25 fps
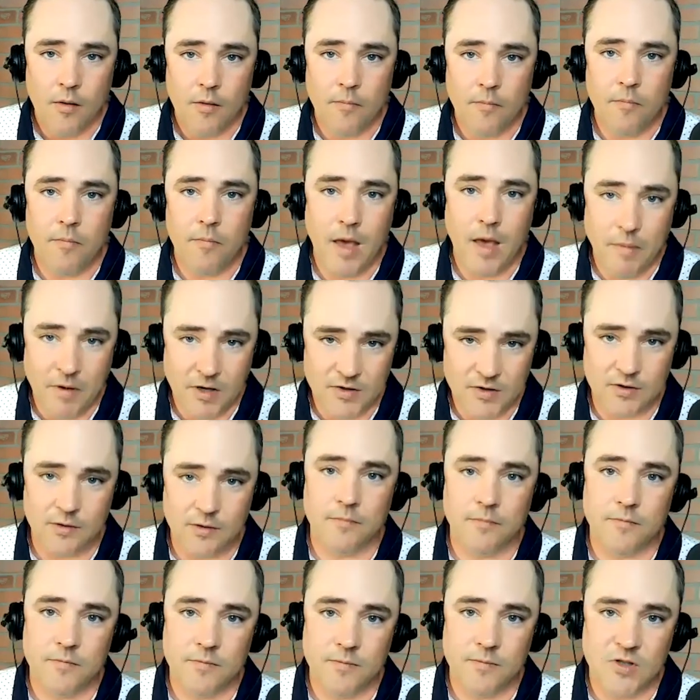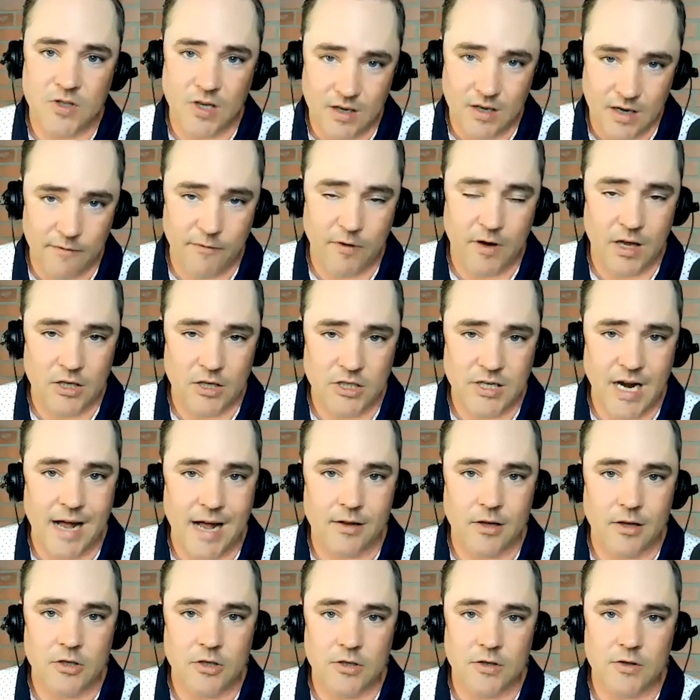maybe some significant
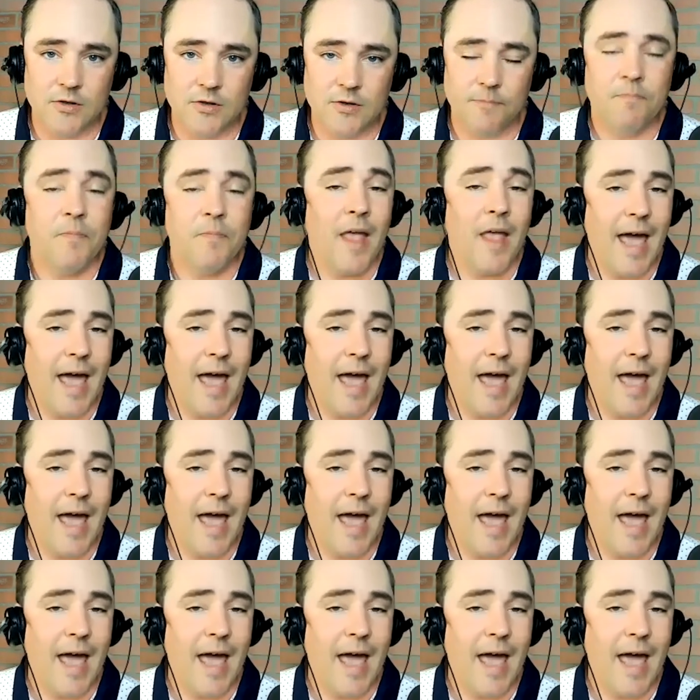challenges.